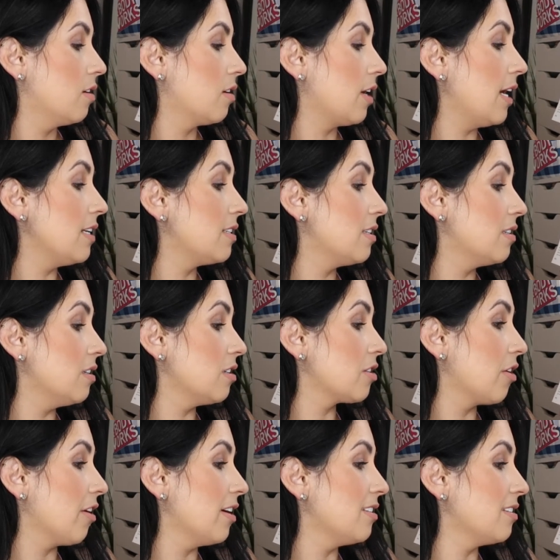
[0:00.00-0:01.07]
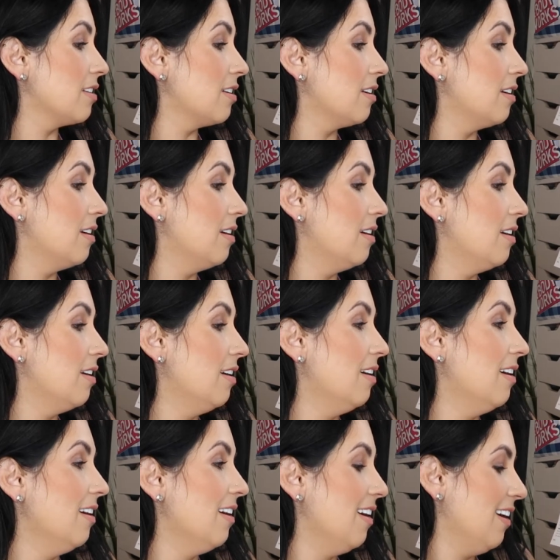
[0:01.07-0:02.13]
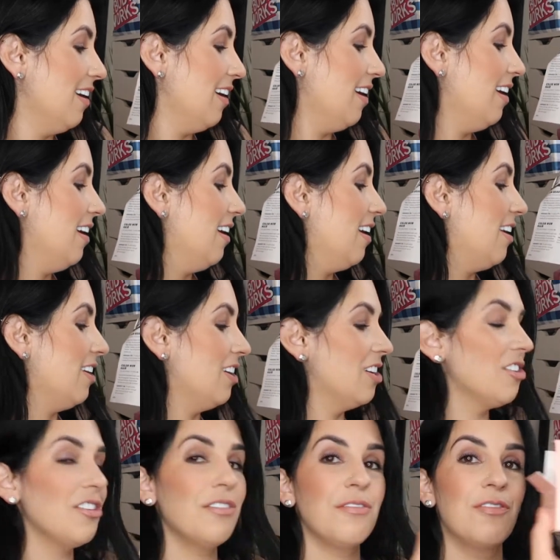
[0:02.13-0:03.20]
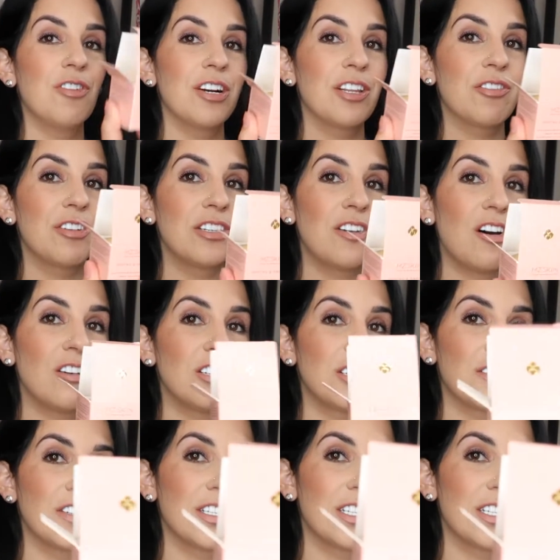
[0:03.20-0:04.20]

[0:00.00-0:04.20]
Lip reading: Guys, this is crazy. $143 for